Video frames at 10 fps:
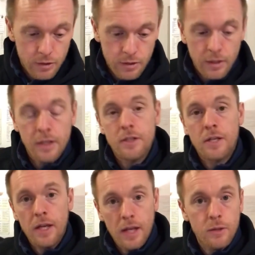And as I say,
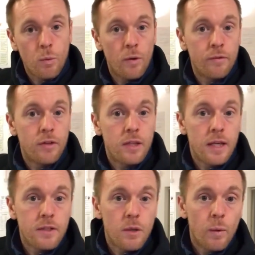that's one of the
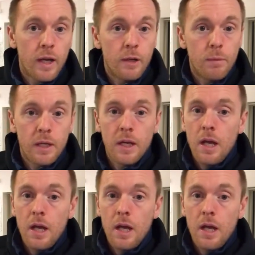things that we're going to be